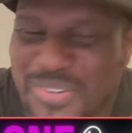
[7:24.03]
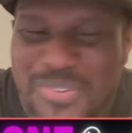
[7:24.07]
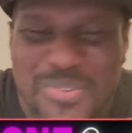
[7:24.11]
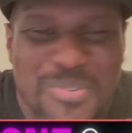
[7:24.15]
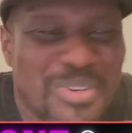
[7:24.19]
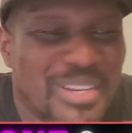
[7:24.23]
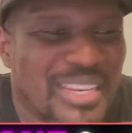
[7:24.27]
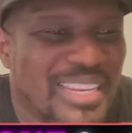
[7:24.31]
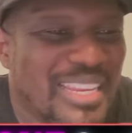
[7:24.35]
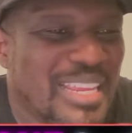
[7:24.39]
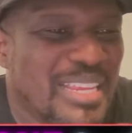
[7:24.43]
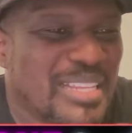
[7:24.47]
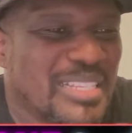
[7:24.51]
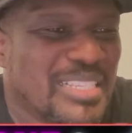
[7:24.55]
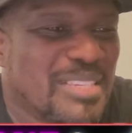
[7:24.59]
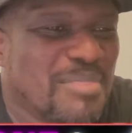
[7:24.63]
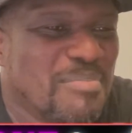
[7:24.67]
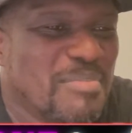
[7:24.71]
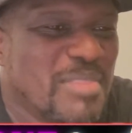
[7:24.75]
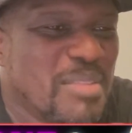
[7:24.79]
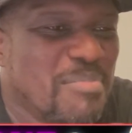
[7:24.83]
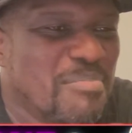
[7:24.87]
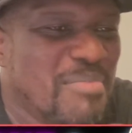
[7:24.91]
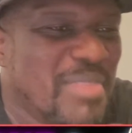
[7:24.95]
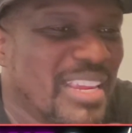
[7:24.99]
So
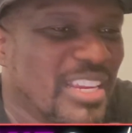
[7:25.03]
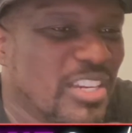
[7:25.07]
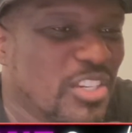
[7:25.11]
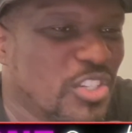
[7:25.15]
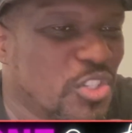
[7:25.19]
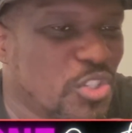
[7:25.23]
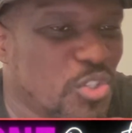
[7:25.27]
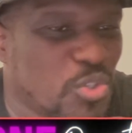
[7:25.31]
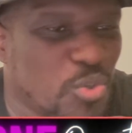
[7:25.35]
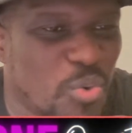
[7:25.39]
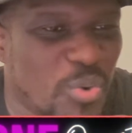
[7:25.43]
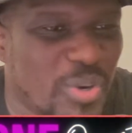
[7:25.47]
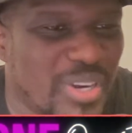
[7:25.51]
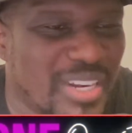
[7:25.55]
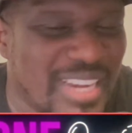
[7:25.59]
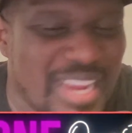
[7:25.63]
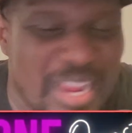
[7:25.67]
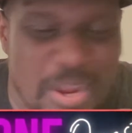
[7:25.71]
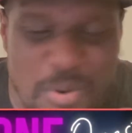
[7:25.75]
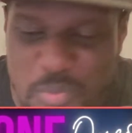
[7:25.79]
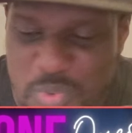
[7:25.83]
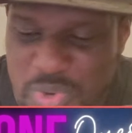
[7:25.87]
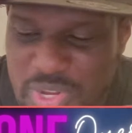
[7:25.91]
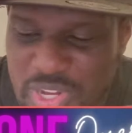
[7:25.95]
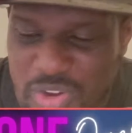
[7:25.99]
let's me make
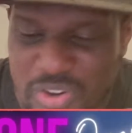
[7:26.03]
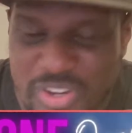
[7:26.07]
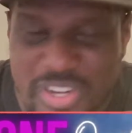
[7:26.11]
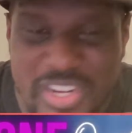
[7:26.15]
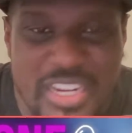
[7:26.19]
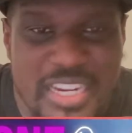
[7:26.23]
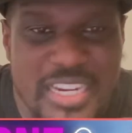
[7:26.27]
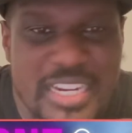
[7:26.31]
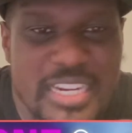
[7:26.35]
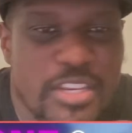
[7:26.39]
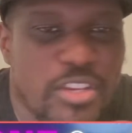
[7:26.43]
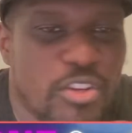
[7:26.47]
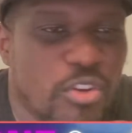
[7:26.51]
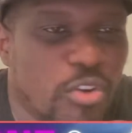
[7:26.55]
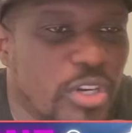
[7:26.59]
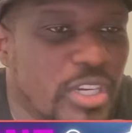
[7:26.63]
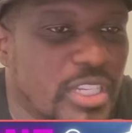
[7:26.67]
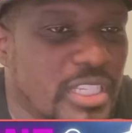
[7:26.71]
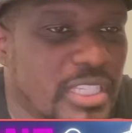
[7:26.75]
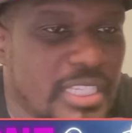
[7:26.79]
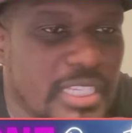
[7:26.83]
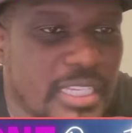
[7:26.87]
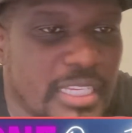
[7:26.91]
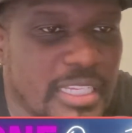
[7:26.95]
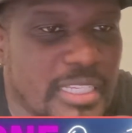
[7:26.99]
sure that we are good. You're
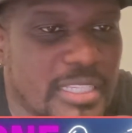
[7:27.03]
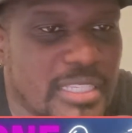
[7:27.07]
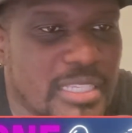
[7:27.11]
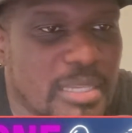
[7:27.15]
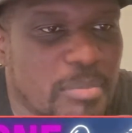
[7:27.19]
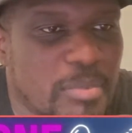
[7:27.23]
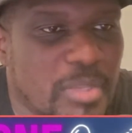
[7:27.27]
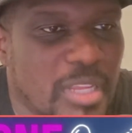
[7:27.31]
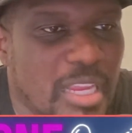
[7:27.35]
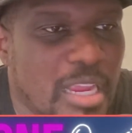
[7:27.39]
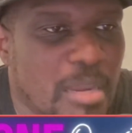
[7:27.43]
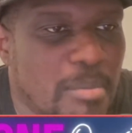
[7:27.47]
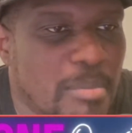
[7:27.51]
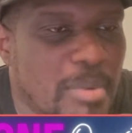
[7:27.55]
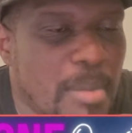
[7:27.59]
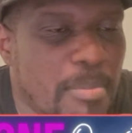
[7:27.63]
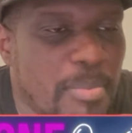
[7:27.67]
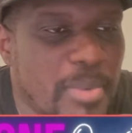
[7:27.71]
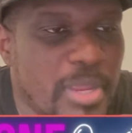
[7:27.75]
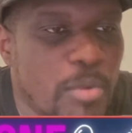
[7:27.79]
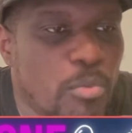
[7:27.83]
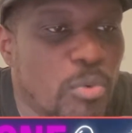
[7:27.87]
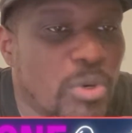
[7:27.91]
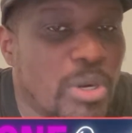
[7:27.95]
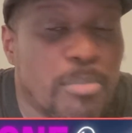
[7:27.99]
going to see something come
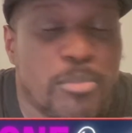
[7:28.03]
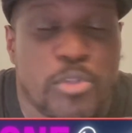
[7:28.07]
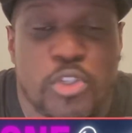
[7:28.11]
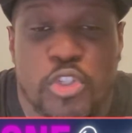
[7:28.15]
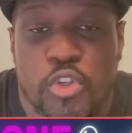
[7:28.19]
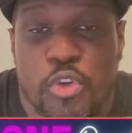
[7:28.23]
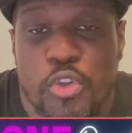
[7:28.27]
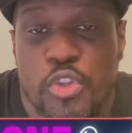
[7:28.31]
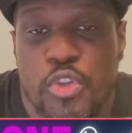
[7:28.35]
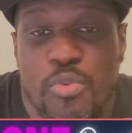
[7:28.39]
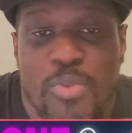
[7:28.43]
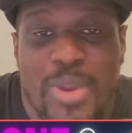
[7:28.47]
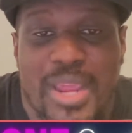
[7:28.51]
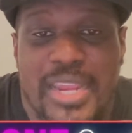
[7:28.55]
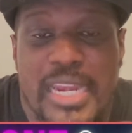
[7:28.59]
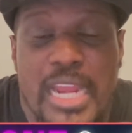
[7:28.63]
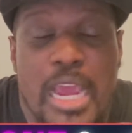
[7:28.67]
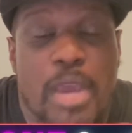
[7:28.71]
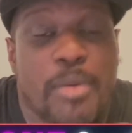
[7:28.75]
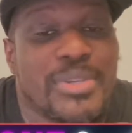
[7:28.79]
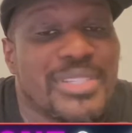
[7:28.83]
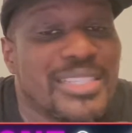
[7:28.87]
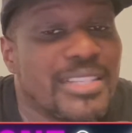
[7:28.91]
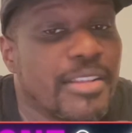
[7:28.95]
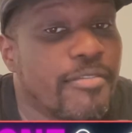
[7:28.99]
up. And what I'm showing you
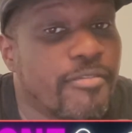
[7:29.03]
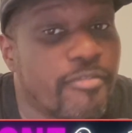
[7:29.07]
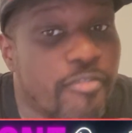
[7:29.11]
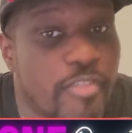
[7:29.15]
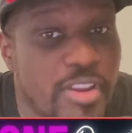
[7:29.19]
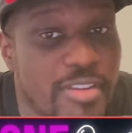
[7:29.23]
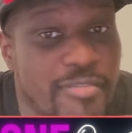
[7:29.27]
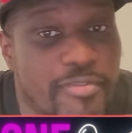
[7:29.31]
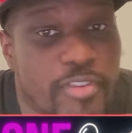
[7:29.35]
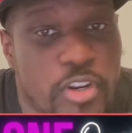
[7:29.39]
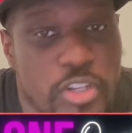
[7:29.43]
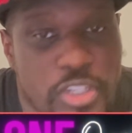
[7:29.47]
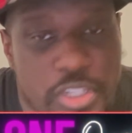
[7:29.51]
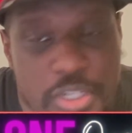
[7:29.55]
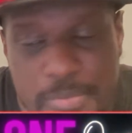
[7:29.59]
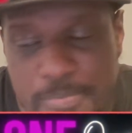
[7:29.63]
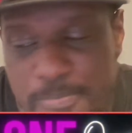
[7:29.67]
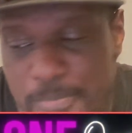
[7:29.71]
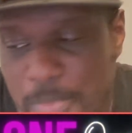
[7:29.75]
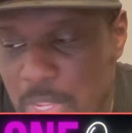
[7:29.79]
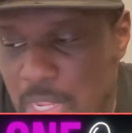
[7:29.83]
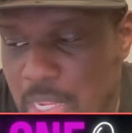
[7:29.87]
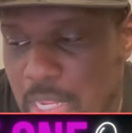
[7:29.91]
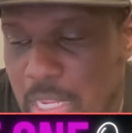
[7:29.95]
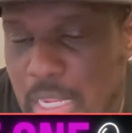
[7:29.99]
right now is the free
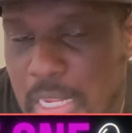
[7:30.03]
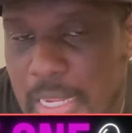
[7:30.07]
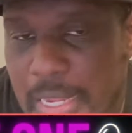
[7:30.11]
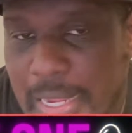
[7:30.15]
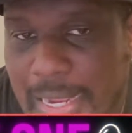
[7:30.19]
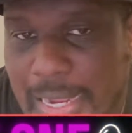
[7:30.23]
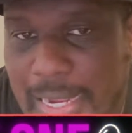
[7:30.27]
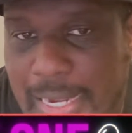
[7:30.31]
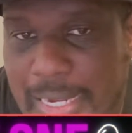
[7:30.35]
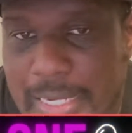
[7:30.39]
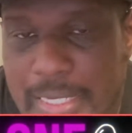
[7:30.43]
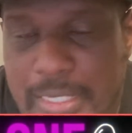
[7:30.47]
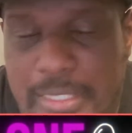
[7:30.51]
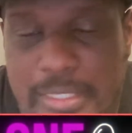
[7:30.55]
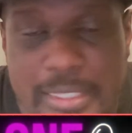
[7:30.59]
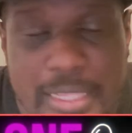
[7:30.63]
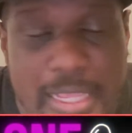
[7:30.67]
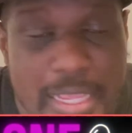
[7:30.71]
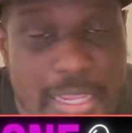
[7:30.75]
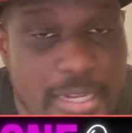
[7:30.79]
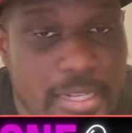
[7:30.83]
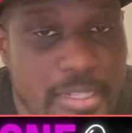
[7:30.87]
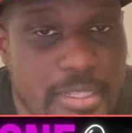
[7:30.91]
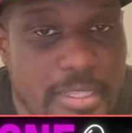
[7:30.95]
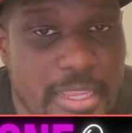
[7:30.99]
version.
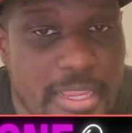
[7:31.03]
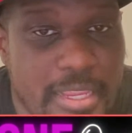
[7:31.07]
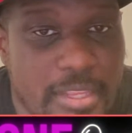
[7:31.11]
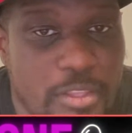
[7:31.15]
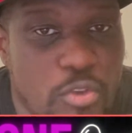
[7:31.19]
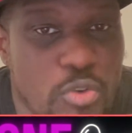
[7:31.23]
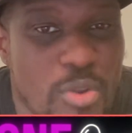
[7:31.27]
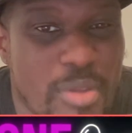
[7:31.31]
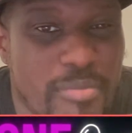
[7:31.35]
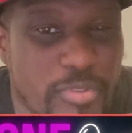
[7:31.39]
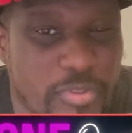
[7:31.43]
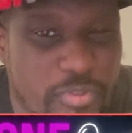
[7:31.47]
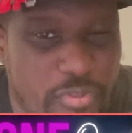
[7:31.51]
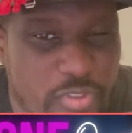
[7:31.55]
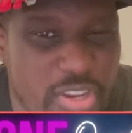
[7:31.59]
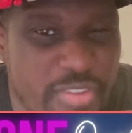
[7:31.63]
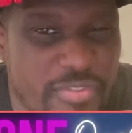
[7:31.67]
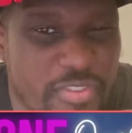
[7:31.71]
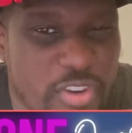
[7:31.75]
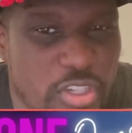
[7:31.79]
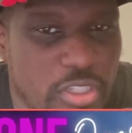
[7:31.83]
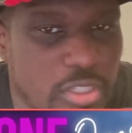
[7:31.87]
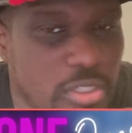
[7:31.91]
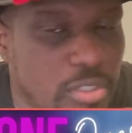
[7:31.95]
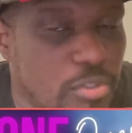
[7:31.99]
They do have a
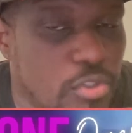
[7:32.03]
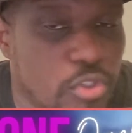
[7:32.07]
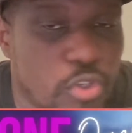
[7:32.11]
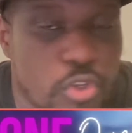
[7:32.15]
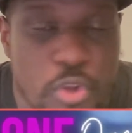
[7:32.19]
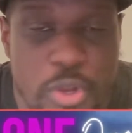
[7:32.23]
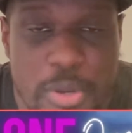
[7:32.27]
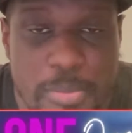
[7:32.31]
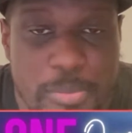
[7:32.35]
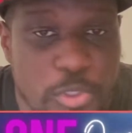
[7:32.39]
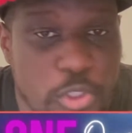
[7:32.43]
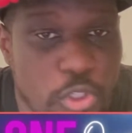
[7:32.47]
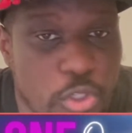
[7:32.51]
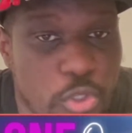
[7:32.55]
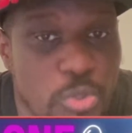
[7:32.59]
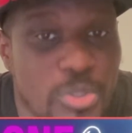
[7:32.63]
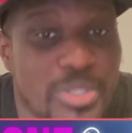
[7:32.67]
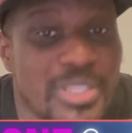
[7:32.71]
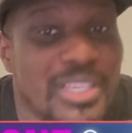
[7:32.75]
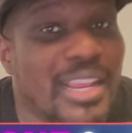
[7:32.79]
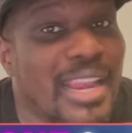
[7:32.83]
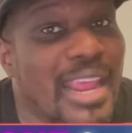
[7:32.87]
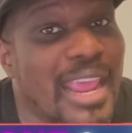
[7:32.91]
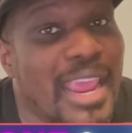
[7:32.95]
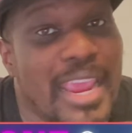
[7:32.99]
free version, so you're able to
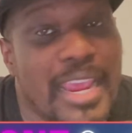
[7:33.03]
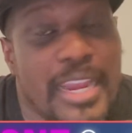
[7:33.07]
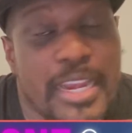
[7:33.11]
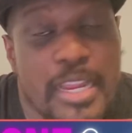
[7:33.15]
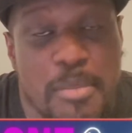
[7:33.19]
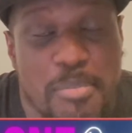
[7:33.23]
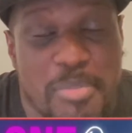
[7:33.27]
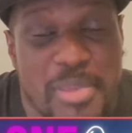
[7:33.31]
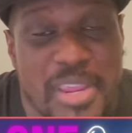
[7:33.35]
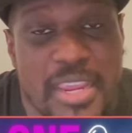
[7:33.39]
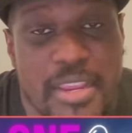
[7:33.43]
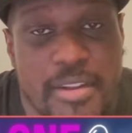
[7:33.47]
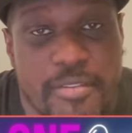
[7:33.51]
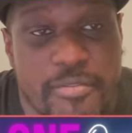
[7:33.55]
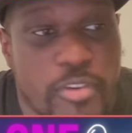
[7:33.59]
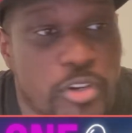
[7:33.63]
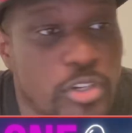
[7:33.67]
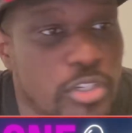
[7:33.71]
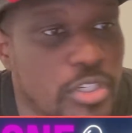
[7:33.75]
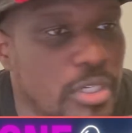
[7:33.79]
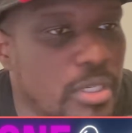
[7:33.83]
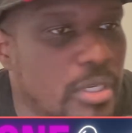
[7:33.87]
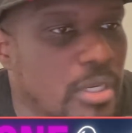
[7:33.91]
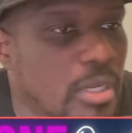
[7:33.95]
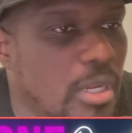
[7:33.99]
use it, and a paid
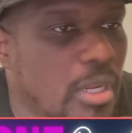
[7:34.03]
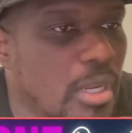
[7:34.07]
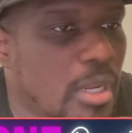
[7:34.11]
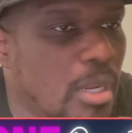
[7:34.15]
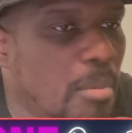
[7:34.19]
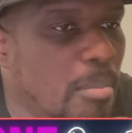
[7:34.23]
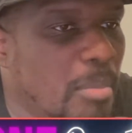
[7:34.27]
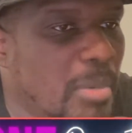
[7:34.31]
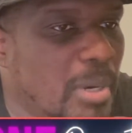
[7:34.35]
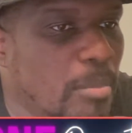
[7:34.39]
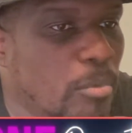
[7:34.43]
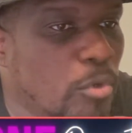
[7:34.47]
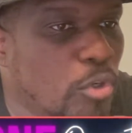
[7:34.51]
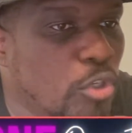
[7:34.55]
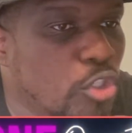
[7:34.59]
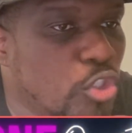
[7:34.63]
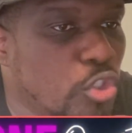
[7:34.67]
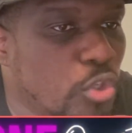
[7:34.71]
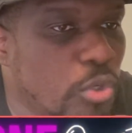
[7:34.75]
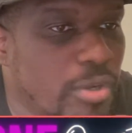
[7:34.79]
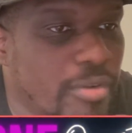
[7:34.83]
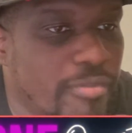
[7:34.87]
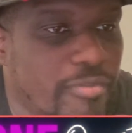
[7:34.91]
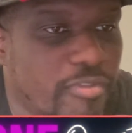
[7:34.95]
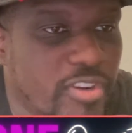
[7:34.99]
version. But I'm
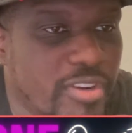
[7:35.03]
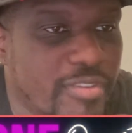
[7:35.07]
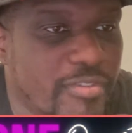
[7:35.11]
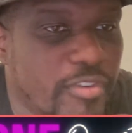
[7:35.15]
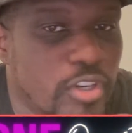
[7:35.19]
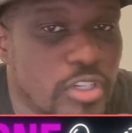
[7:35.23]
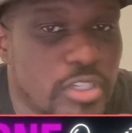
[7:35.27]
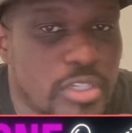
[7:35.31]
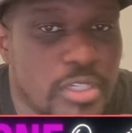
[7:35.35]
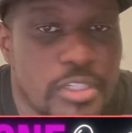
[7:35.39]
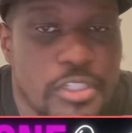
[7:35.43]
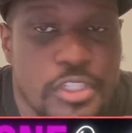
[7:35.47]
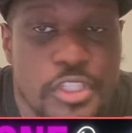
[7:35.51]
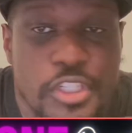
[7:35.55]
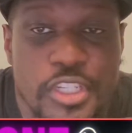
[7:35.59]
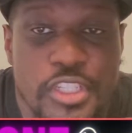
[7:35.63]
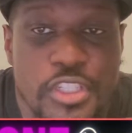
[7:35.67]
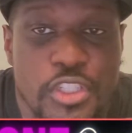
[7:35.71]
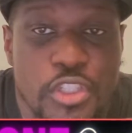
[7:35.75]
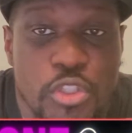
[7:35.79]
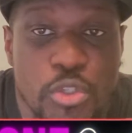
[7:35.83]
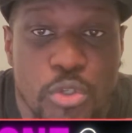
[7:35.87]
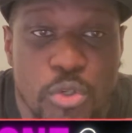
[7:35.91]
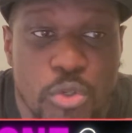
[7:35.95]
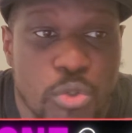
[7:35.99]
going to show you the free version
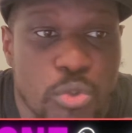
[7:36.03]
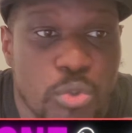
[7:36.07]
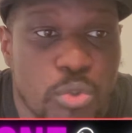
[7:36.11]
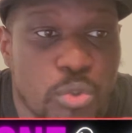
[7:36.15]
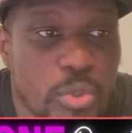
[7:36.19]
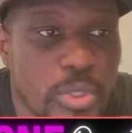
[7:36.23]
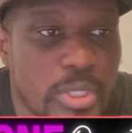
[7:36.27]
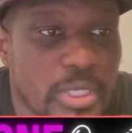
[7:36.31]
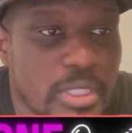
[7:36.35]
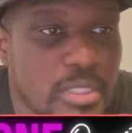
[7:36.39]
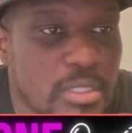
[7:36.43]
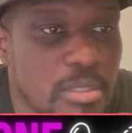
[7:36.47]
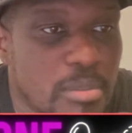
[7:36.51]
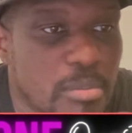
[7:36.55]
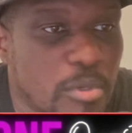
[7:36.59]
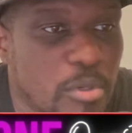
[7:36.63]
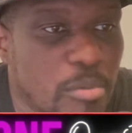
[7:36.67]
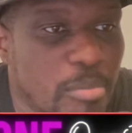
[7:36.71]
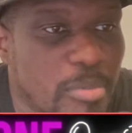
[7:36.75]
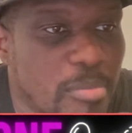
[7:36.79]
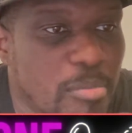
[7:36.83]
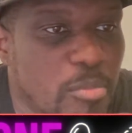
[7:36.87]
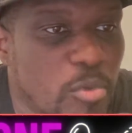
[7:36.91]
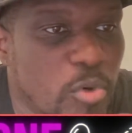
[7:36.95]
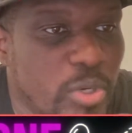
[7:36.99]
just so it's a
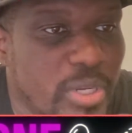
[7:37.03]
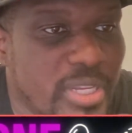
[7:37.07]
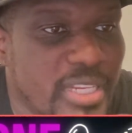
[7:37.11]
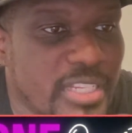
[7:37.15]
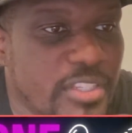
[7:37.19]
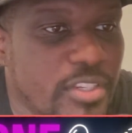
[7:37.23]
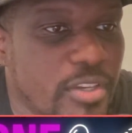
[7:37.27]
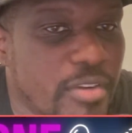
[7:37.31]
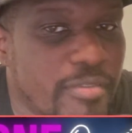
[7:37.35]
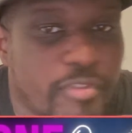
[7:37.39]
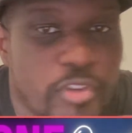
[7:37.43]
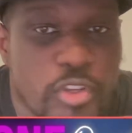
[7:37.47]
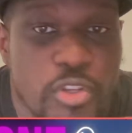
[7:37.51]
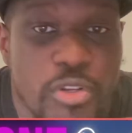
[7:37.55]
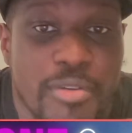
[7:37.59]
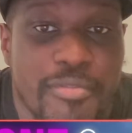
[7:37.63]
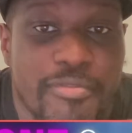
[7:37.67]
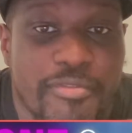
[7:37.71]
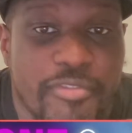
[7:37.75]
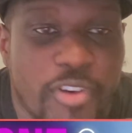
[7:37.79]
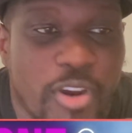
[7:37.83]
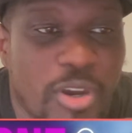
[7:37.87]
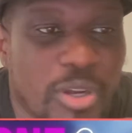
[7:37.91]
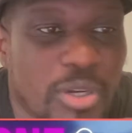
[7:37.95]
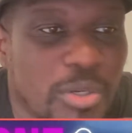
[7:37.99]
little bit more easier for
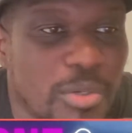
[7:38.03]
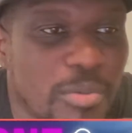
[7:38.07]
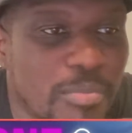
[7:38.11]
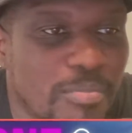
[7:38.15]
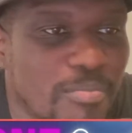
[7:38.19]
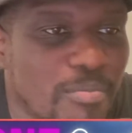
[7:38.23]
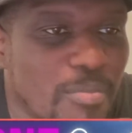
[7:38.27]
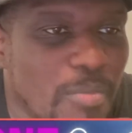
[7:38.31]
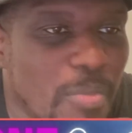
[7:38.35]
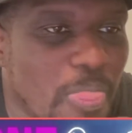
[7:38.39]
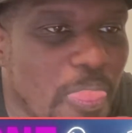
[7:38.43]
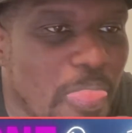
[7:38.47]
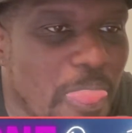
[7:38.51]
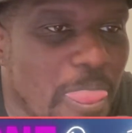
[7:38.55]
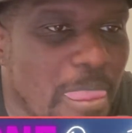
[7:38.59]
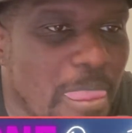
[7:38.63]
you to follow.